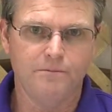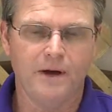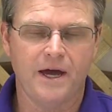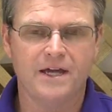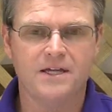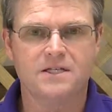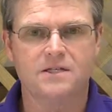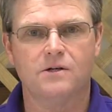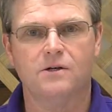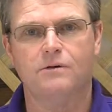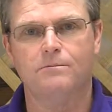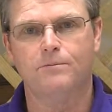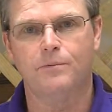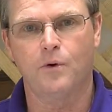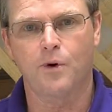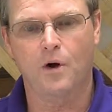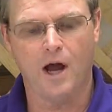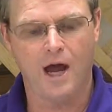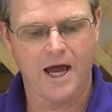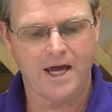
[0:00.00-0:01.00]
based on
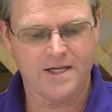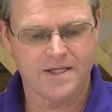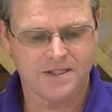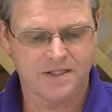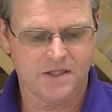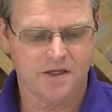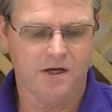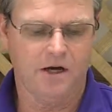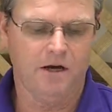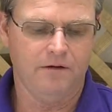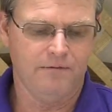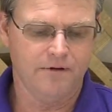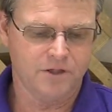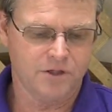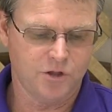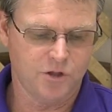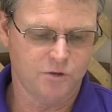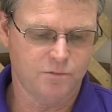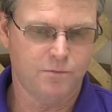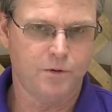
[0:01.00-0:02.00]
price of the
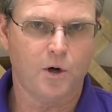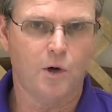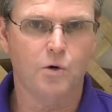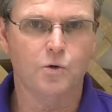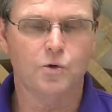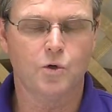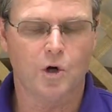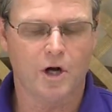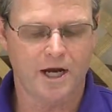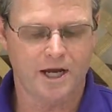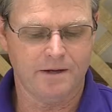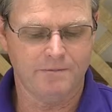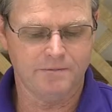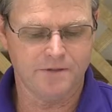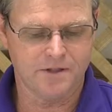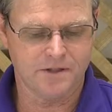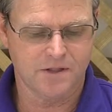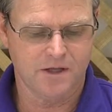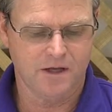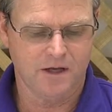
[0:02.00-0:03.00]
two
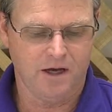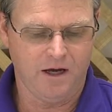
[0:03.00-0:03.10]
programs